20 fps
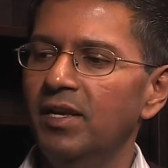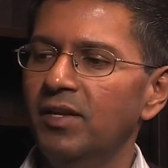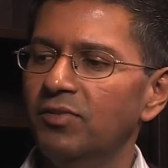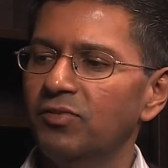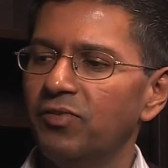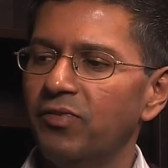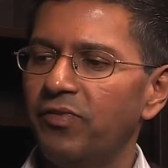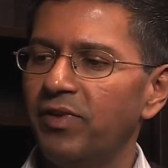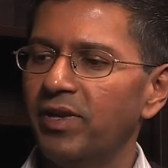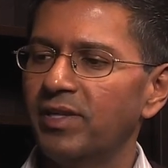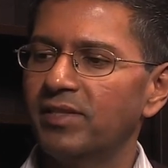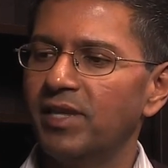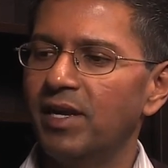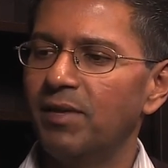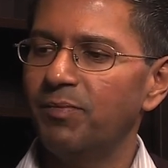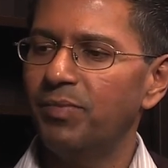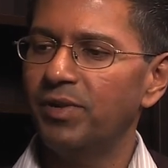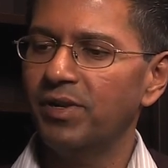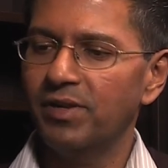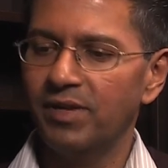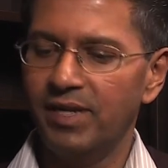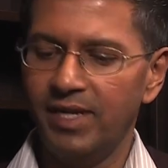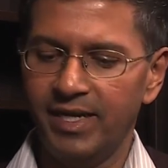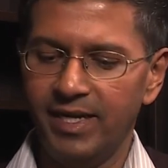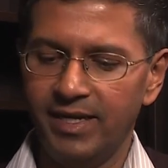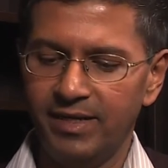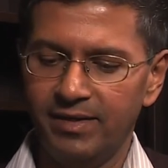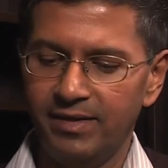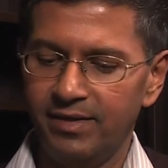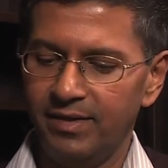So, for example,
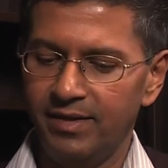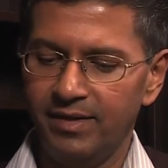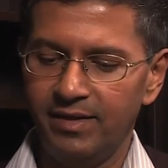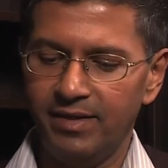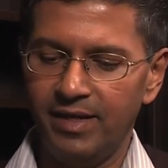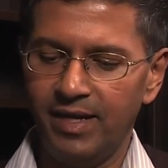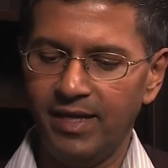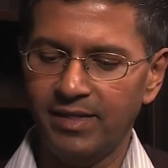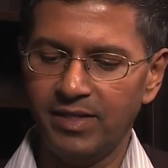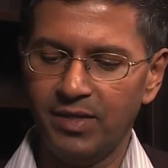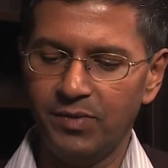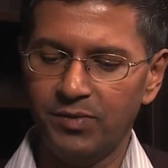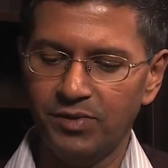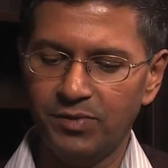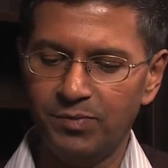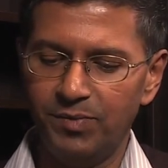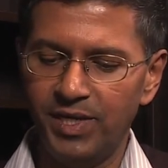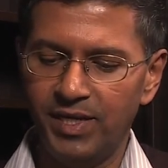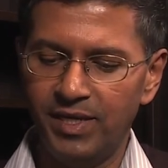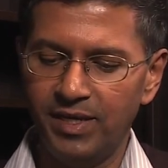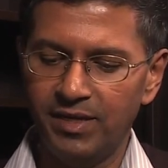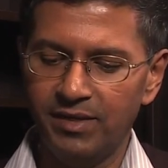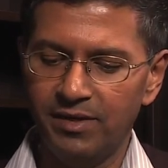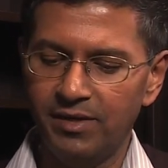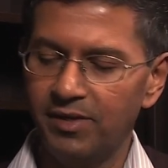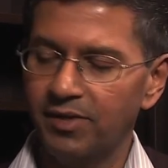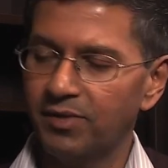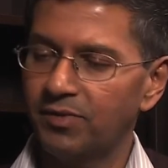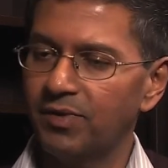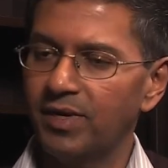again, uh, as I was speaking
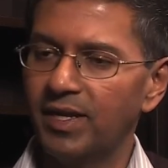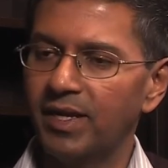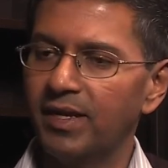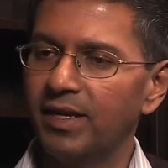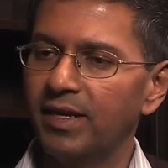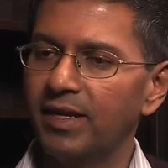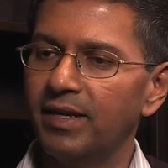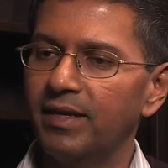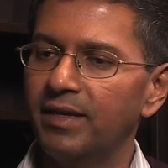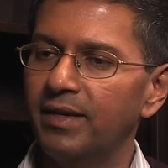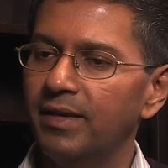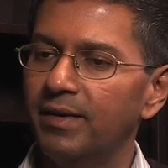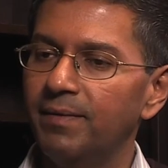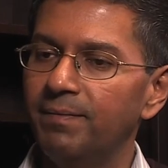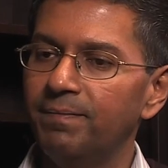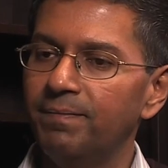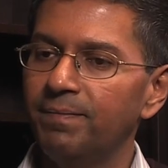earlier today, uh,